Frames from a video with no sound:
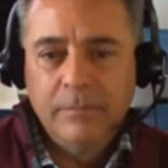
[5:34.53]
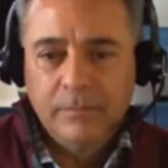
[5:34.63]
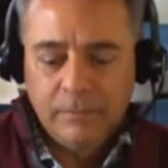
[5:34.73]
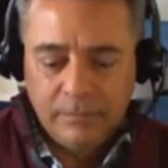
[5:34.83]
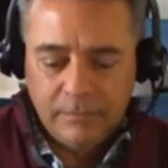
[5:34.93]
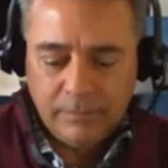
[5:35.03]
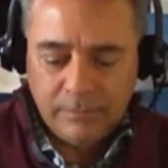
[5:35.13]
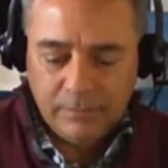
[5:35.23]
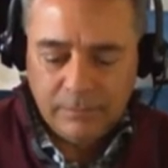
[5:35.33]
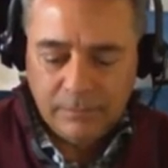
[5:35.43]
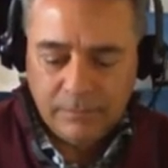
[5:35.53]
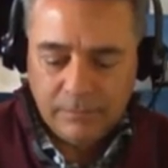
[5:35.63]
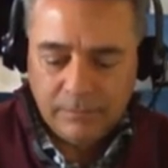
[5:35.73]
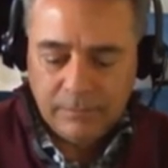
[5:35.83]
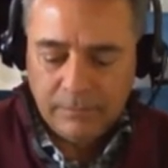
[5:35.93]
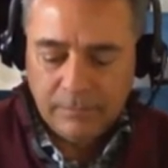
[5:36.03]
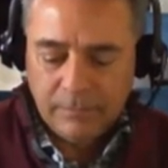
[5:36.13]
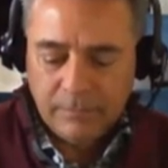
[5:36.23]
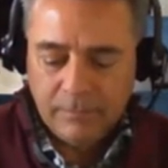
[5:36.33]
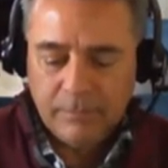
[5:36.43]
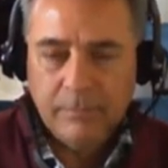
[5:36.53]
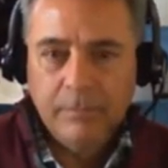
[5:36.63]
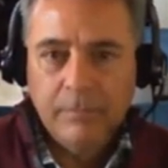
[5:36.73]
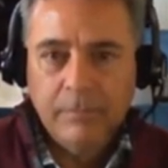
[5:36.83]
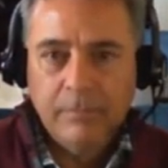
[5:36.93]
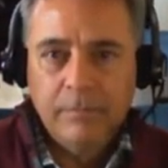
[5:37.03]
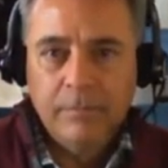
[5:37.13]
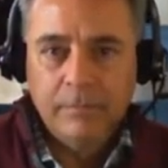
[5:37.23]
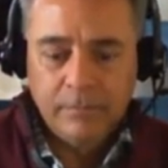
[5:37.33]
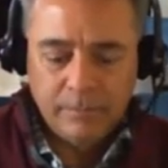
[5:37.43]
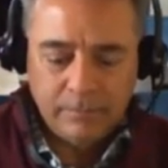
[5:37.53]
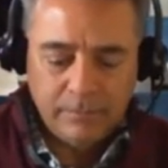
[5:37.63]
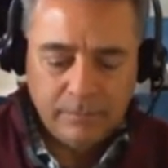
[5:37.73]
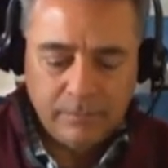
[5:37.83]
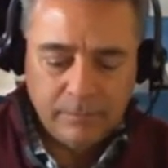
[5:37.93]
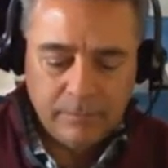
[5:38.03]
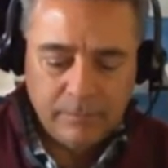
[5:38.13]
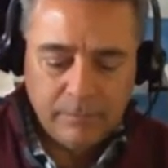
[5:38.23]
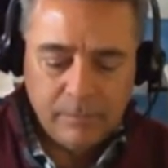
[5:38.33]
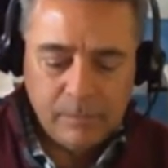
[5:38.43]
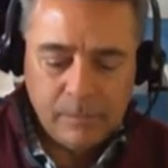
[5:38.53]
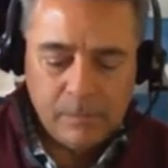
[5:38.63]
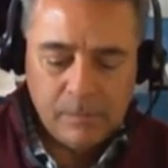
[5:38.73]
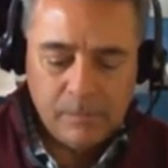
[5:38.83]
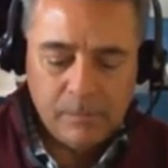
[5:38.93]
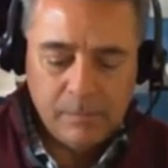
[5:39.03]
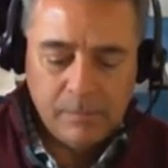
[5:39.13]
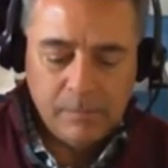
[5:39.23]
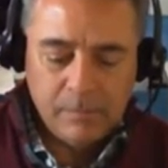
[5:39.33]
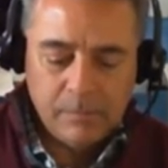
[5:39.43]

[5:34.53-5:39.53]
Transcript: (silent)